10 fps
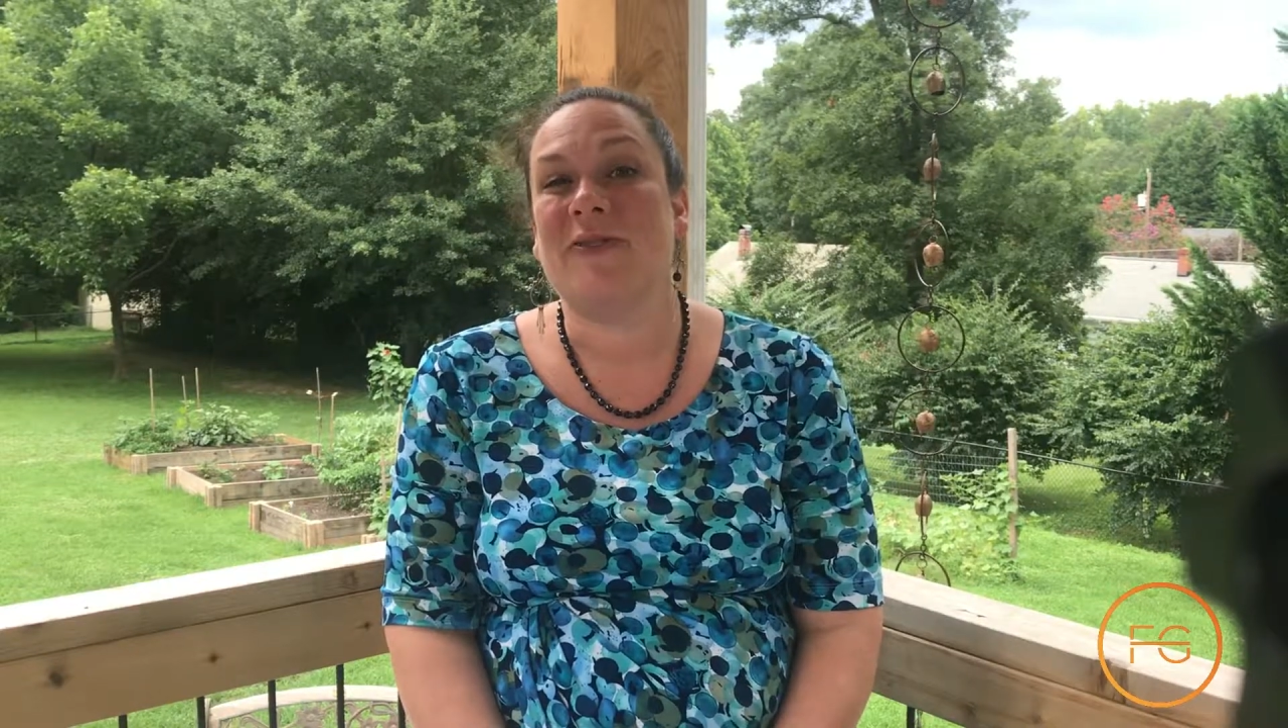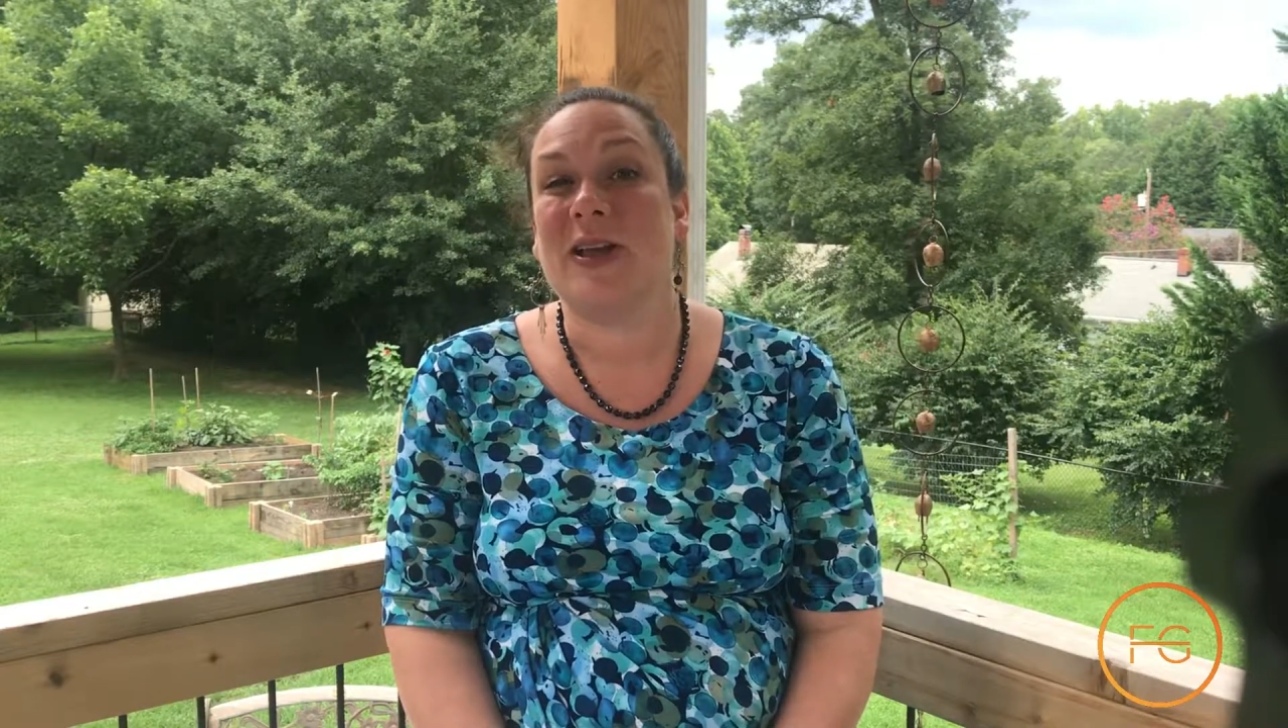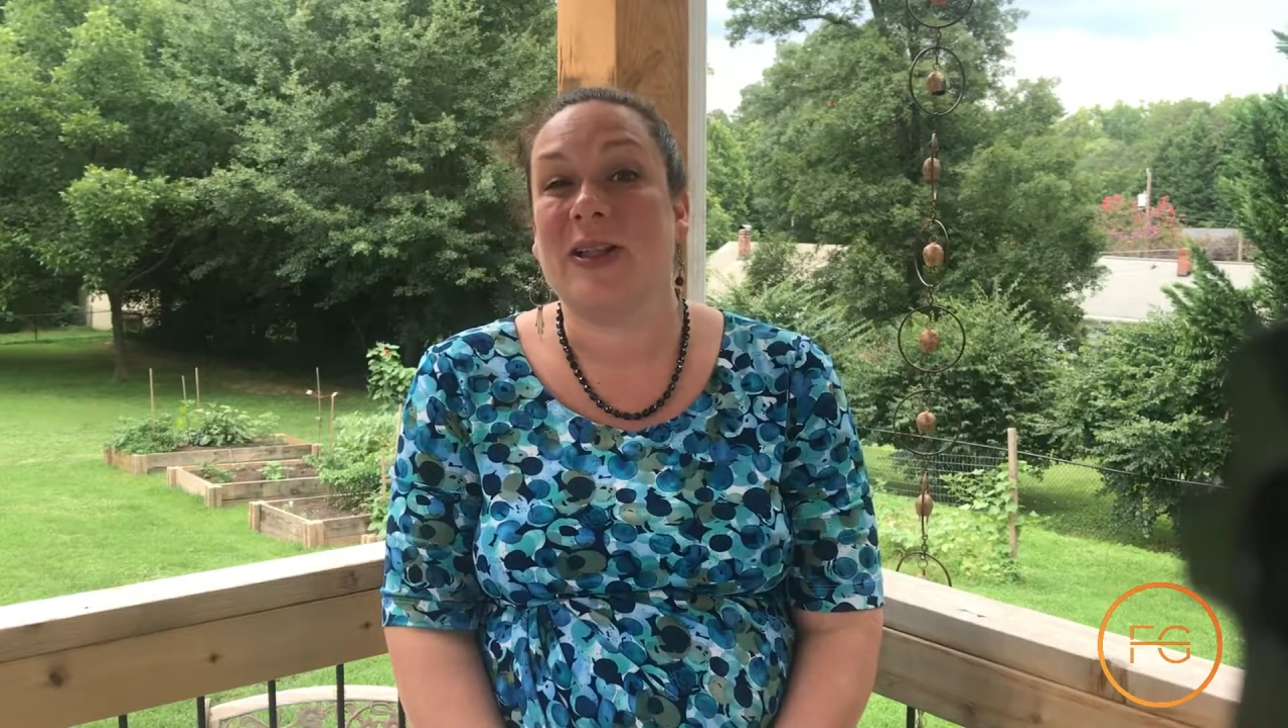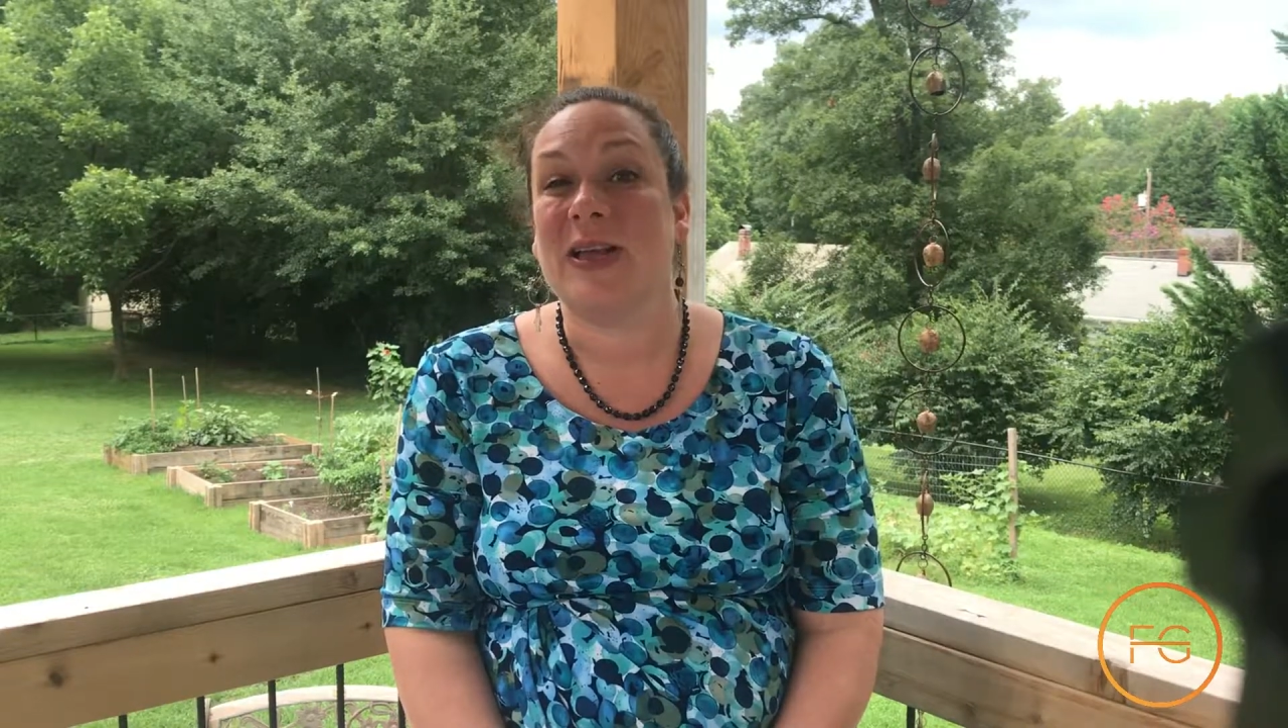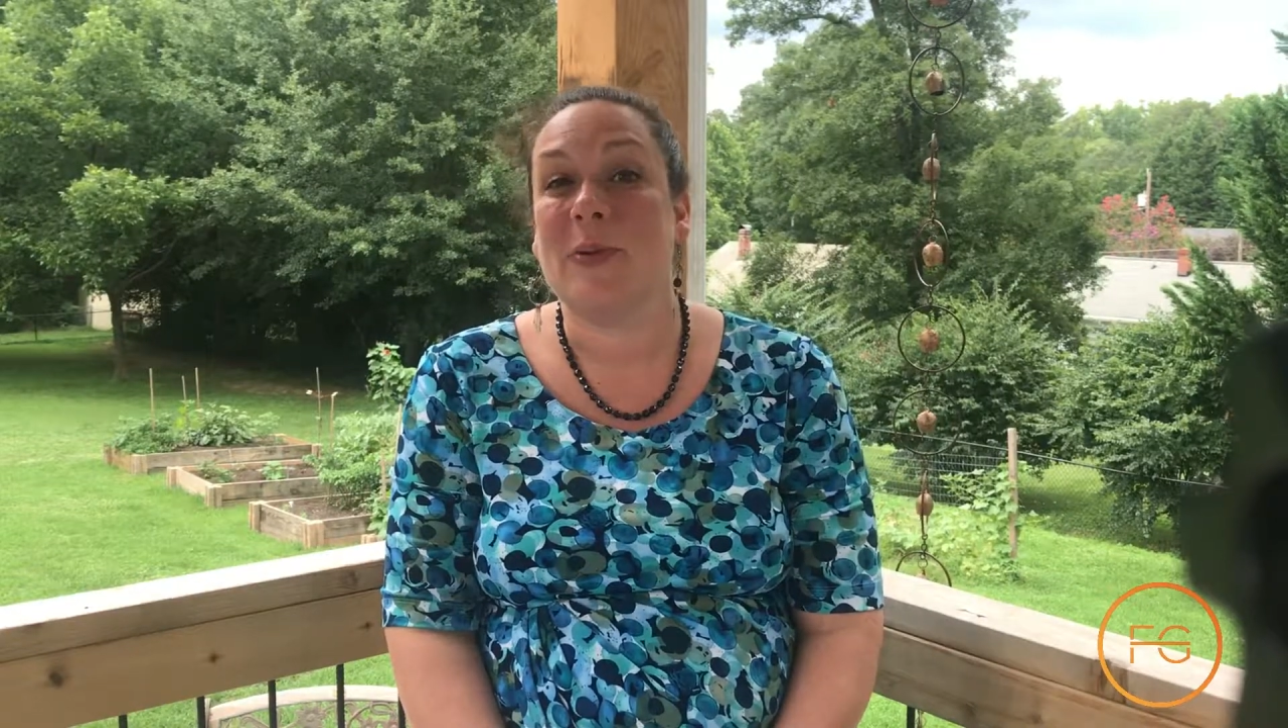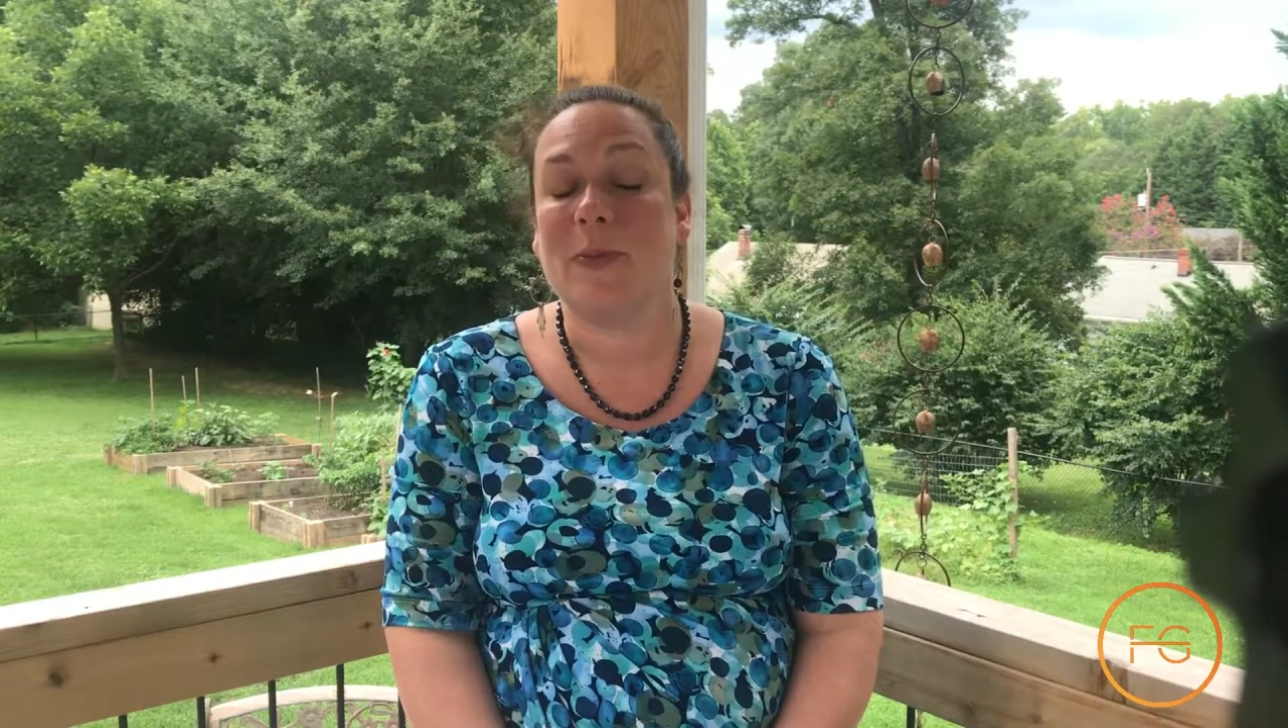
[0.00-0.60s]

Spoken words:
failing